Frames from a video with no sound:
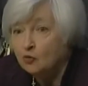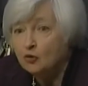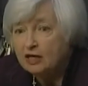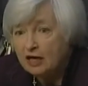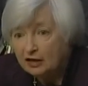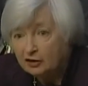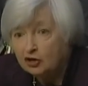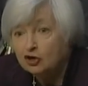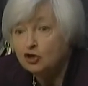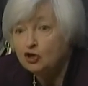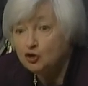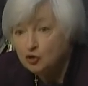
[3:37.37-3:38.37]
We had a
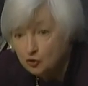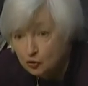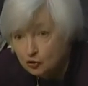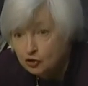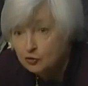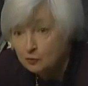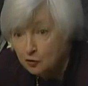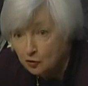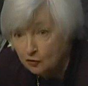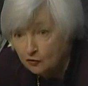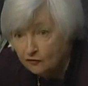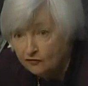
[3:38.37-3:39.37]
huge
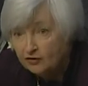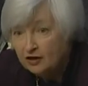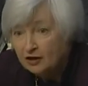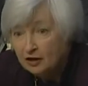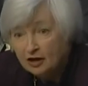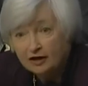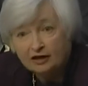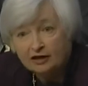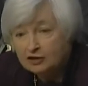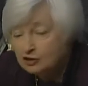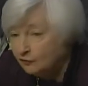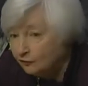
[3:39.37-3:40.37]
move. Uh,
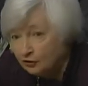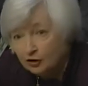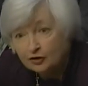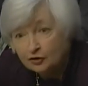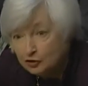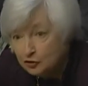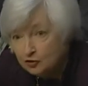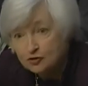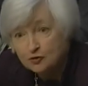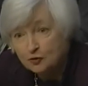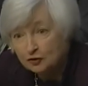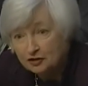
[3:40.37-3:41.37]
it is very
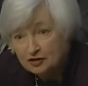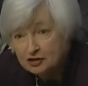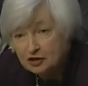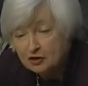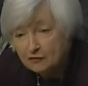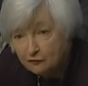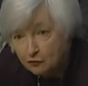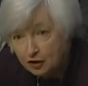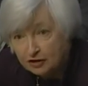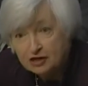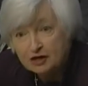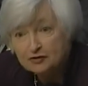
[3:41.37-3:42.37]
unusual to see a
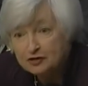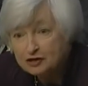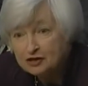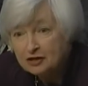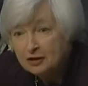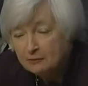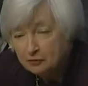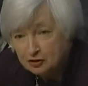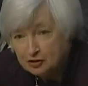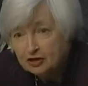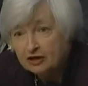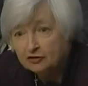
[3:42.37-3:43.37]
four-tenths
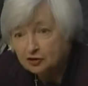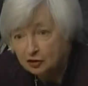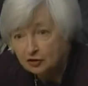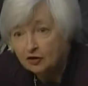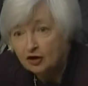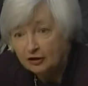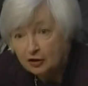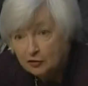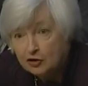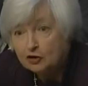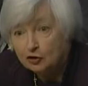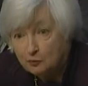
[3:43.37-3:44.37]
percent decline
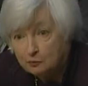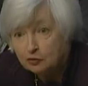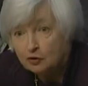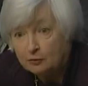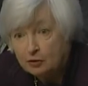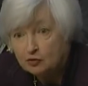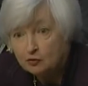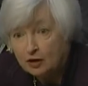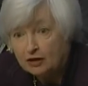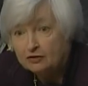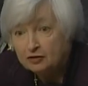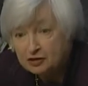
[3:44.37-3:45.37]
in the unemployment
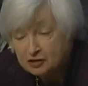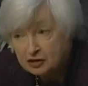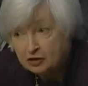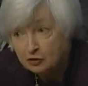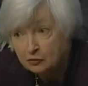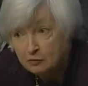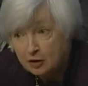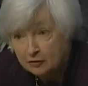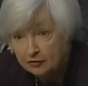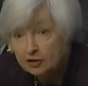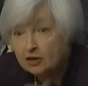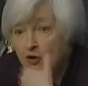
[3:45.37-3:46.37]
rate in a single
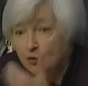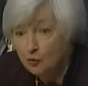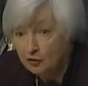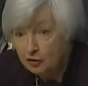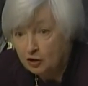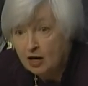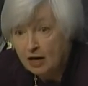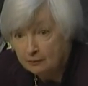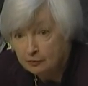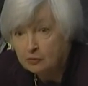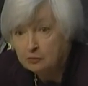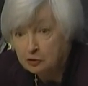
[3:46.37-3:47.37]
month with a
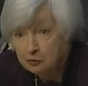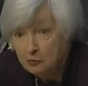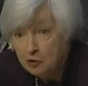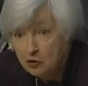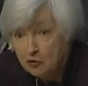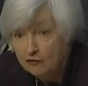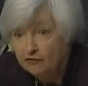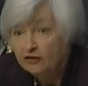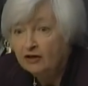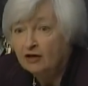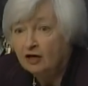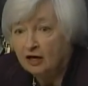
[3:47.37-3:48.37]
comparable
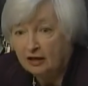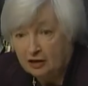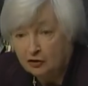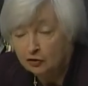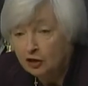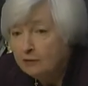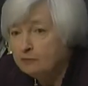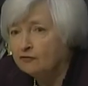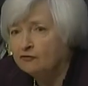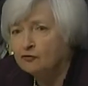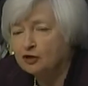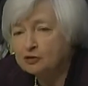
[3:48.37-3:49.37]
move uh, in labor
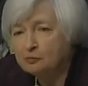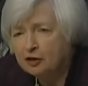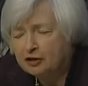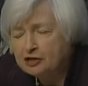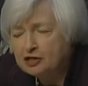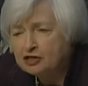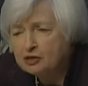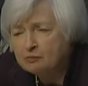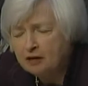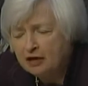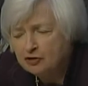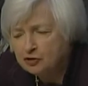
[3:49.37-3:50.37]
force
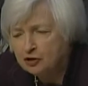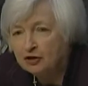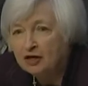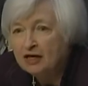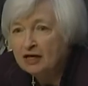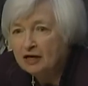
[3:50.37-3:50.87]
participation.